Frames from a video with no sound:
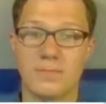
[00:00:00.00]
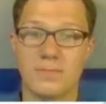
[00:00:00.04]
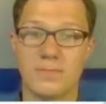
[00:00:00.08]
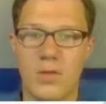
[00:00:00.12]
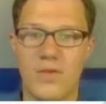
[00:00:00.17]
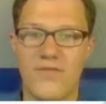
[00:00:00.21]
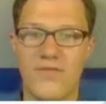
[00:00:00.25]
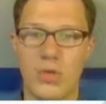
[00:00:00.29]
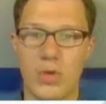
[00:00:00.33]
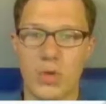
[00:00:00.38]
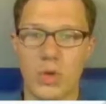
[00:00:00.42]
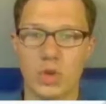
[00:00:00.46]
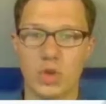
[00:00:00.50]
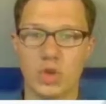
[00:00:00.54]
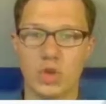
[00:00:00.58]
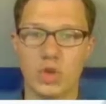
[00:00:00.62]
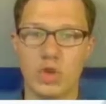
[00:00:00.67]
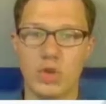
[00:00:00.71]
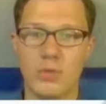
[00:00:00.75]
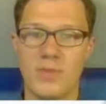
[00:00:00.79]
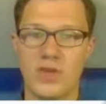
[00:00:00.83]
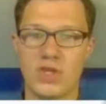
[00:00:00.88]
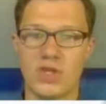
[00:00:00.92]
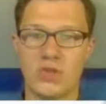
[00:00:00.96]
For inertial
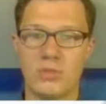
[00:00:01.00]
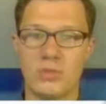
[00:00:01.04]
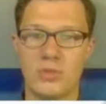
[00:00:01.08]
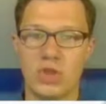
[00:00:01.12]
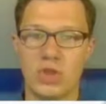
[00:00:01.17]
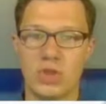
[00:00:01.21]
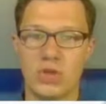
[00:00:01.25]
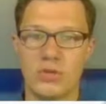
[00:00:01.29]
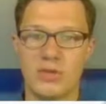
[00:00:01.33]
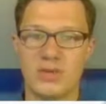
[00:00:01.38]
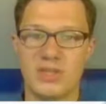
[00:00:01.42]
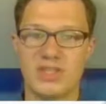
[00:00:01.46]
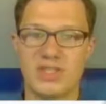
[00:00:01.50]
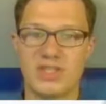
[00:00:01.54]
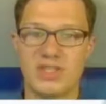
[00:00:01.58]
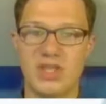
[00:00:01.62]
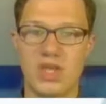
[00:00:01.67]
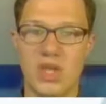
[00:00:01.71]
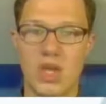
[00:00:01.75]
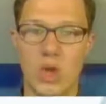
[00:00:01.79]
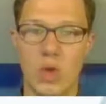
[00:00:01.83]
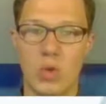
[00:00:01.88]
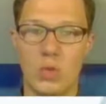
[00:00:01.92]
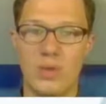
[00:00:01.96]
measurement units,
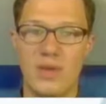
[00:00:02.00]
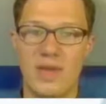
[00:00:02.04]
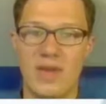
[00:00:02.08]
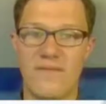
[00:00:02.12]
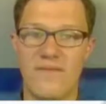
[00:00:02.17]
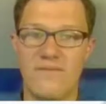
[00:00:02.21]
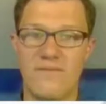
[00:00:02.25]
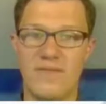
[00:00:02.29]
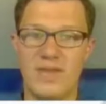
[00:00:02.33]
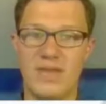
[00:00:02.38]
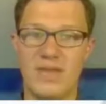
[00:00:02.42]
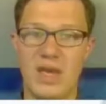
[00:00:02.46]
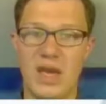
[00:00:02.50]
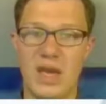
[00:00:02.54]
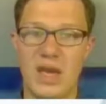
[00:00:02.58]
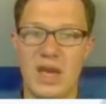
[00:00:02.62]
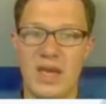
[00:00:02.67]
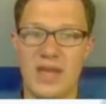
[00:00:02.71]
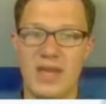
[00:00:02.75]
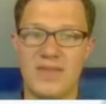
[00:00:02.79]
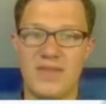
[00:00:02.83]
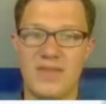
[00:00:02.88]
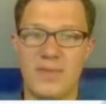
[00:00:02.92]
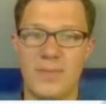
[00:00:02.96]
we have Vi
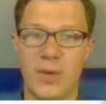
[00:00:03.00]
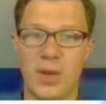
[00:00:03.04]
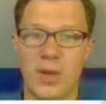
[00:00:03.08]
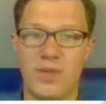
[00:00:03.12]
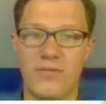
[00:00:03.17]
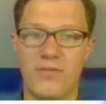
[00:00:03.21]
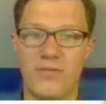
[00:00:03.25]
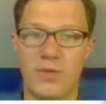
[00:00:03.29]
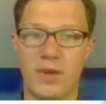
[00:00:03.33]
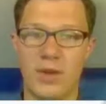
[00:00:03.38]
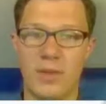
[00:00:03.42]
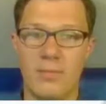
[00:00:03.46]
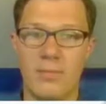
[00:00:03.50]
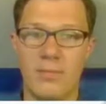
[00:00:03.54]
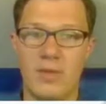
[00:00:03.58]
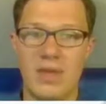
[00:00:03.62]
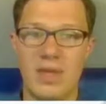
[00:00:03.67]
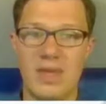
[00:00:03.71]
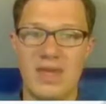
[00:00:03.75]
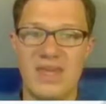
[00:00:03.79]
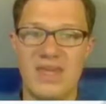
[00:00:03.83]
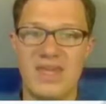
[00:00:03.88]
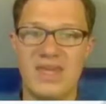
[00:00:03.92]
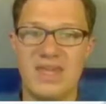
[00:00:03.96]
in the body frame
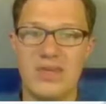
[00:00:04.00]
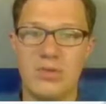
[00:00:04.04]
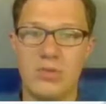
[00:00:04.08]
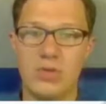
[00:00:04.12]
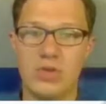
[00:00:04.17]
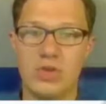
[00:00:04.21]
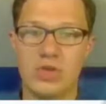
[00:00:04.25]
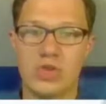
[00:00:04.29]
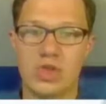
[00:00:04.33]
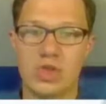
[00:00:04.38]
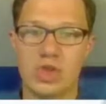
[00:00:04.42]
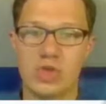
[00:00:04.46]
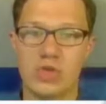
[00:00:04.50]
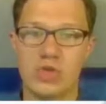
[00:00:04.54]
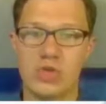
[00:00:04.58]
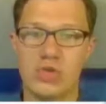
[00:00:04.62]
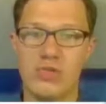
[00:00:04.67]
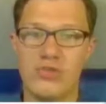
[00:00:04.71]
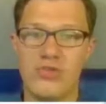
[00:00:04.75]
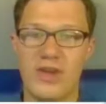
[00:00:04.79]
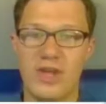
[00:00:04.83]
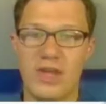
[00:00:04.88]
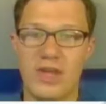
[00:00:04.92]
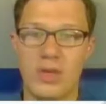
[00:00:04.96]
equal to the true
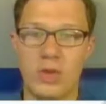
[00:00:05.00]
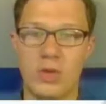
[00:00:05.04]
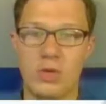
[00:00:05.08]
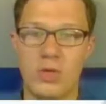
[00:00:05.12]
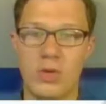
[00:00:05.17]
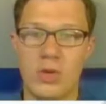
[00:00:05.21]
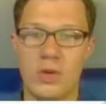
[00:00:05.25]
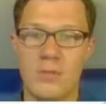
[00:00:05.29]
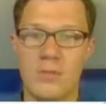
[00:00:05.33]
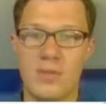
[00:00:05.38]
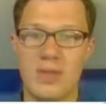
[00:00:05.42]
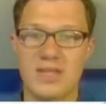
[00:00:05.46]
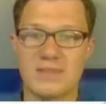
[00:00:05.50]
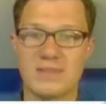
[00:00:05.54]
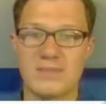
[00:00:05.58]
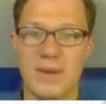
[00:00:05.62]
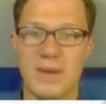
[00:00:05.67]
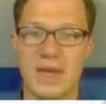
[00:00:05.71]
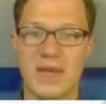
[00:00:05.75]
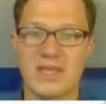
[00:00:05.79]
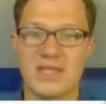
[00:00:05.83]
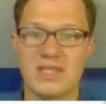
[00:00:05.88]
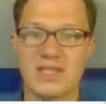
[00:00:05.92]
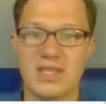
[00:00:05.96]
value plus
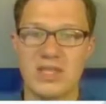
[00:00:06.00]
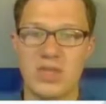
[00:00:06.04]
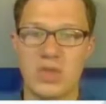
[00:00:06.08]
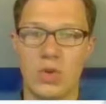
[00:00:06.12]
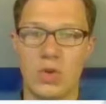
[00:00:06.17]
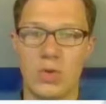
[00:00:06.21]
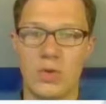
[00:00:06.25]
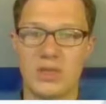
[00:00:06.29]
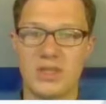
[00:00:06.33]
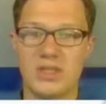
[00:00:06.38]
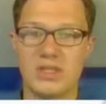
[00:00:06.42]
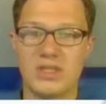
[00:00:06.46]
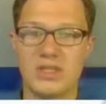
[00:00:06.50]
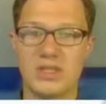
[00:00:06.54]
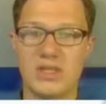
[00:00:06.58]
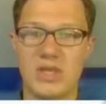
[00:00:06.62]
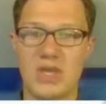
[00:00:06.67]
bias and noise,